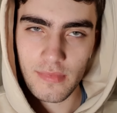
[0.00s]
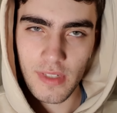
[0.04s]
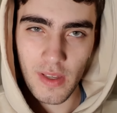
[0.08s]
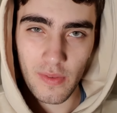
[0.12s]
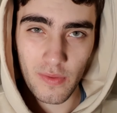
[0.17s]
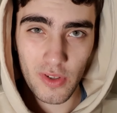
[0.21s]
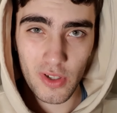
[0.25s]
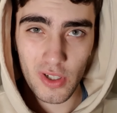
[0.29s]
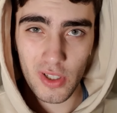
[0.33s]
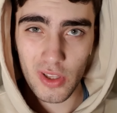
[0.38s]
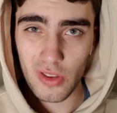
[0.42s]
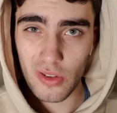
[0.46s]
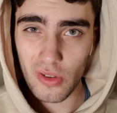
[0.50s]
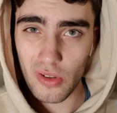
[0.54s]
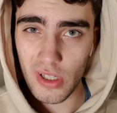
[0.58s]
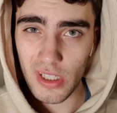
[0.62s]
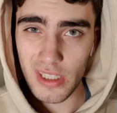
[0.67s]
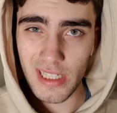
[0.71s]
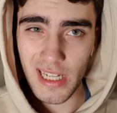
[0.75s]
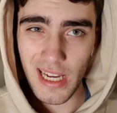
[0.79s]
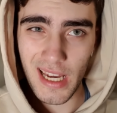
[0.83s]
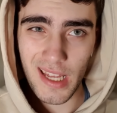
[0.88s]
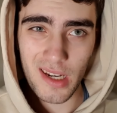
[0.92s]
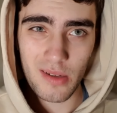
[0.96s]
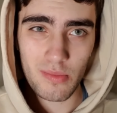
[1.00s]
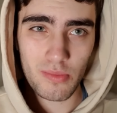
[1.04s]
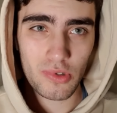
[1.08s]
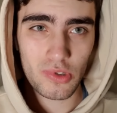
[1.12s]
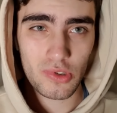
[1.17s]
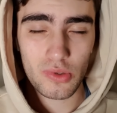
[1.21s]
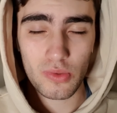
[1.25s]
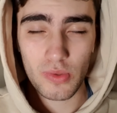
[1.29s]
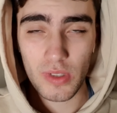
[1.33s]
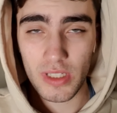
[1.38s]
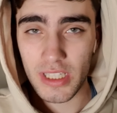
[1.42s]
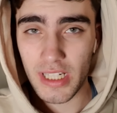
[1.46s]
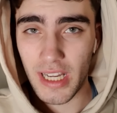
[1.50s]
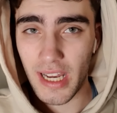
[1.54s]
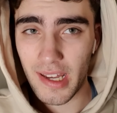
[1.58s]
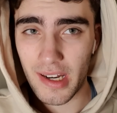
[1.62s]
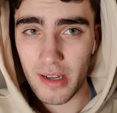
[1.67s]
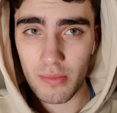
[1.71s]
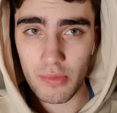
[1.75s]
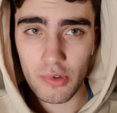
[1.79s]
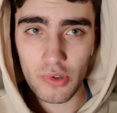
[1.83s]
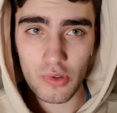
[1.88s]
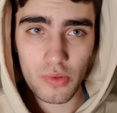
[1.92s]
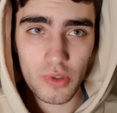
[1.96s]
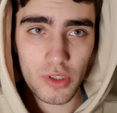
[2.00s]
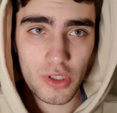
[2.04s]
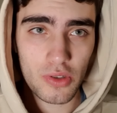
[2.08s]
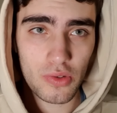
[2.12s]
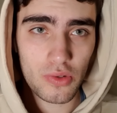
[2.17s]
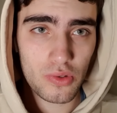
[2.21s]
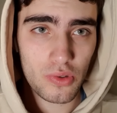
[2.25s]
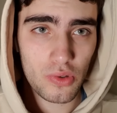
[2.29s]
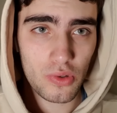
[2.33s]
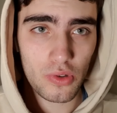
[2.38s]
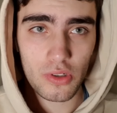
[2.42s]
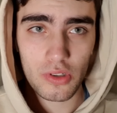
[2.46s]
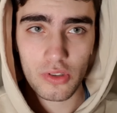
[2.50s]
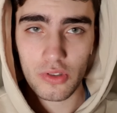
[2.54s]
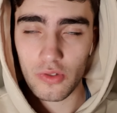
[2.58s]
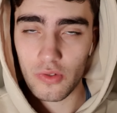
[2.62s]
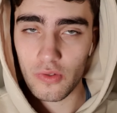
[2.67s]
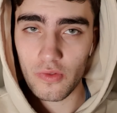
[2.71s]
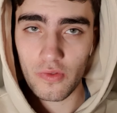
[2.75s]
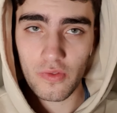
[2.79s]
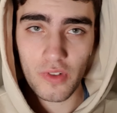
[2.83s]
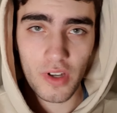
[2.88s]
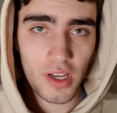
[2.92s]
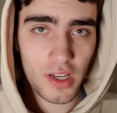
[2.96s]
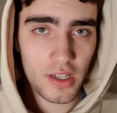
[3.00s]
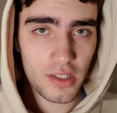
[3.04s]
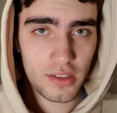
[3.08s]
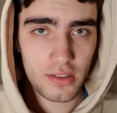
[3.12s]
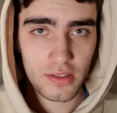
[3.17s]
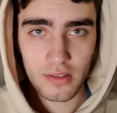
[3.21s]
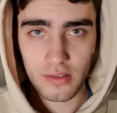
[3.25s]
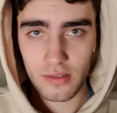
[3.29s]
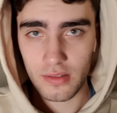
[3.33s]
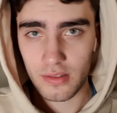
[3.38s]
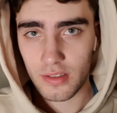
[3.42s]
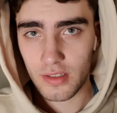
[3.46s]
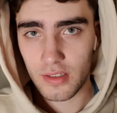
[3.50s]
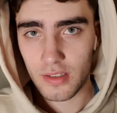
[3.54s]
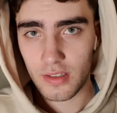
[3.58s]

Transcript: If you could talk to animals, which animal would you talk to first?